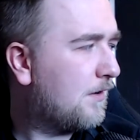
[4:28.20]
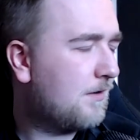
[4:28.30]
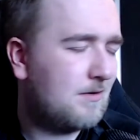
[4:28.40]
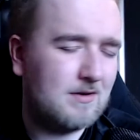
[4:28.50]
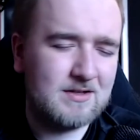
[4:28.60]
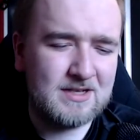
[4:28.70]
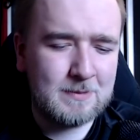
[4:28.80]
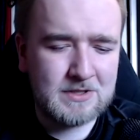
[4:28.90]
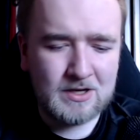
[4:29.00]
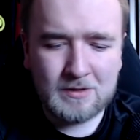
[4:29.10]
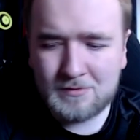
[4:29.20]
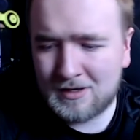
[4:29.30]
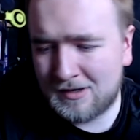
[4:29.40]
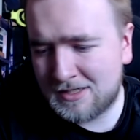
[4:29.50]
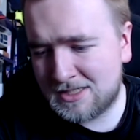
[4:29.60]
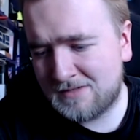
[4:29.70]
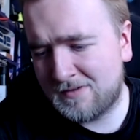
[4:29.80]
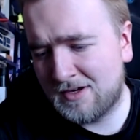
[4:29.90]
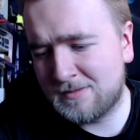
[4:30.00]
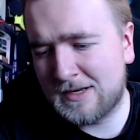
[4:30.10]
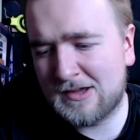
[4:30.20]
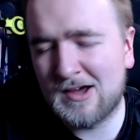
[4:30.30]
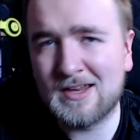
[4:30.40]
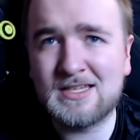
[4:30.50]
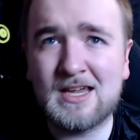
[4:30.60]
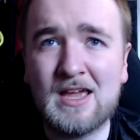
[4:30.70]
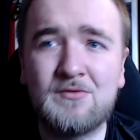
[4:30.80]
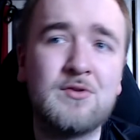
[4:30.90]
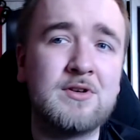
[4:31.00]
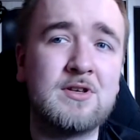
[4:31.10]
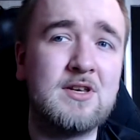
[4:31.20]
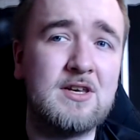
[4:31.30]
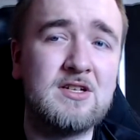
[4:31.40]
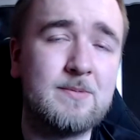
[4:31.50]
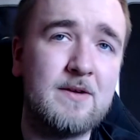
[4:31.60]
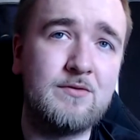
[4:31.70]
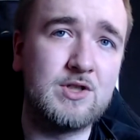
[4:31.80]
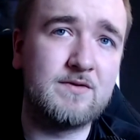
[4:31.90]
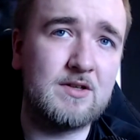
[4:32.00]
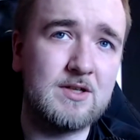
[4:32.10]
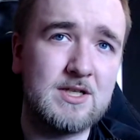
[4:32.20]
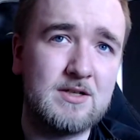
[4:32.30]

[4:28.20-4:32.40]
at the same time, the likes of Stefano Domenicali say F1 continues to be a force for good.